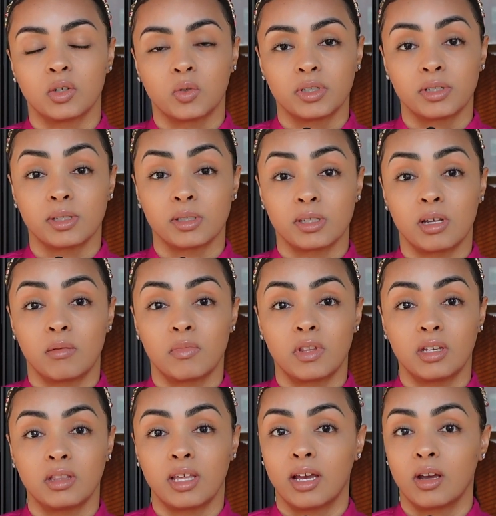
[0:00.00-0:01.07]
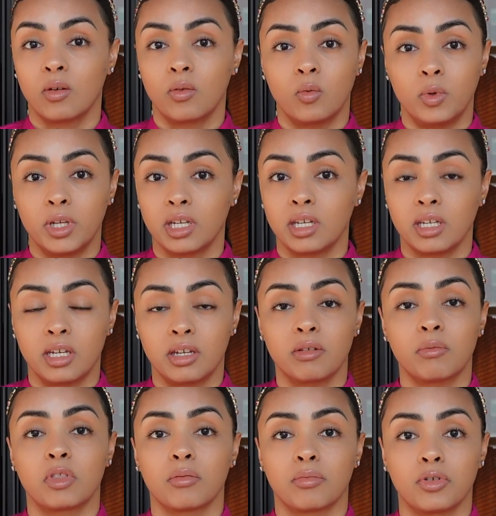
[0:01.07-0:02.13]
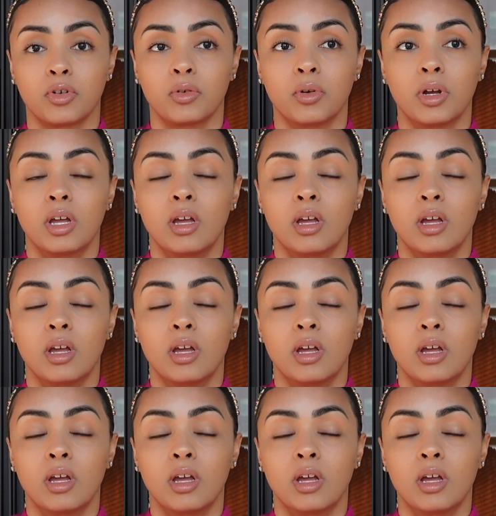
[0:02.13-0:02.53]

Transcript: Or is it something that we can get through?